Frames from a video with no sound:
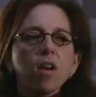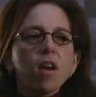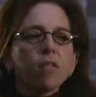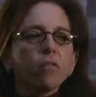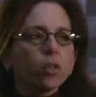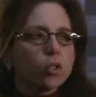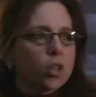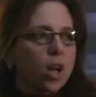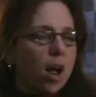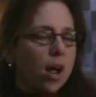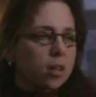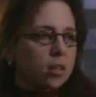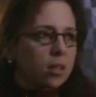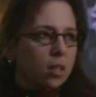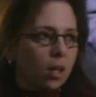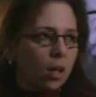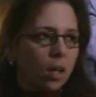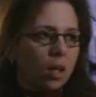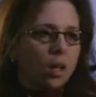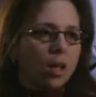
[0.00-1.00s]
have
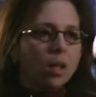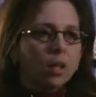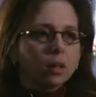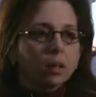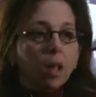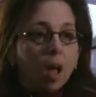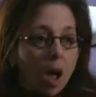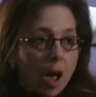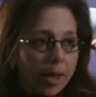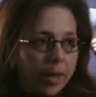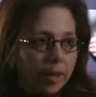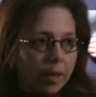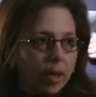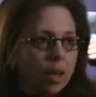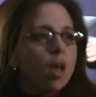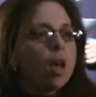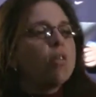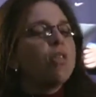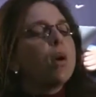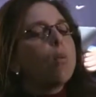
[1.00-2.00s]
advertising?
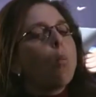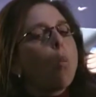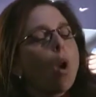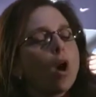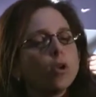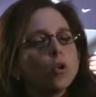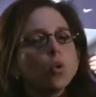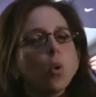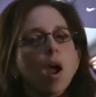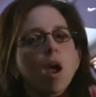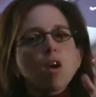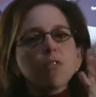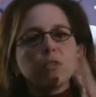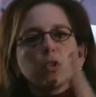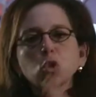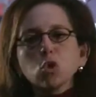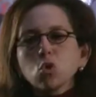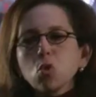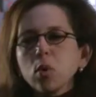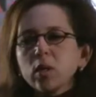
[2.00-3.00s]
Like, then what you
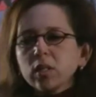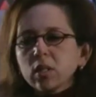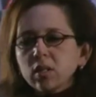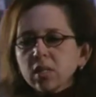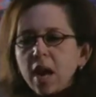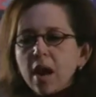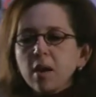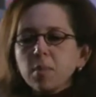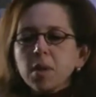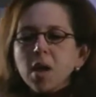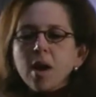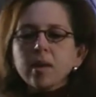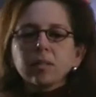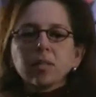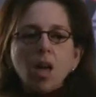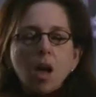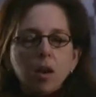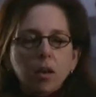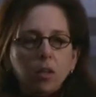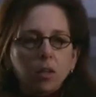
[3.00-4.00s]
have to do is it's gotta be
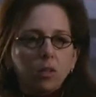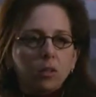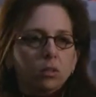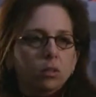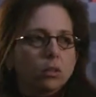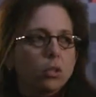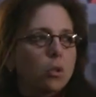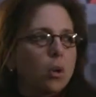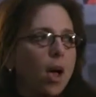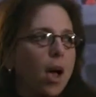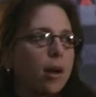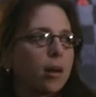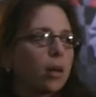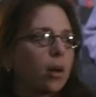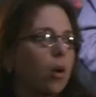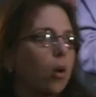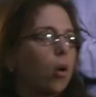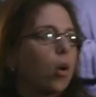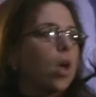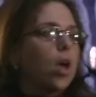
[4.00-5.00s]
identical. You gotta
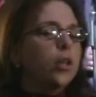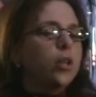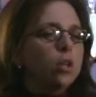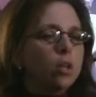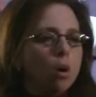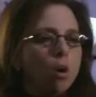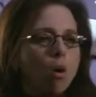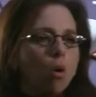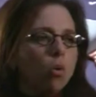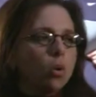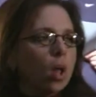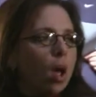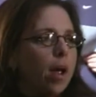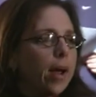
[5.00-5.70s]
go, you know,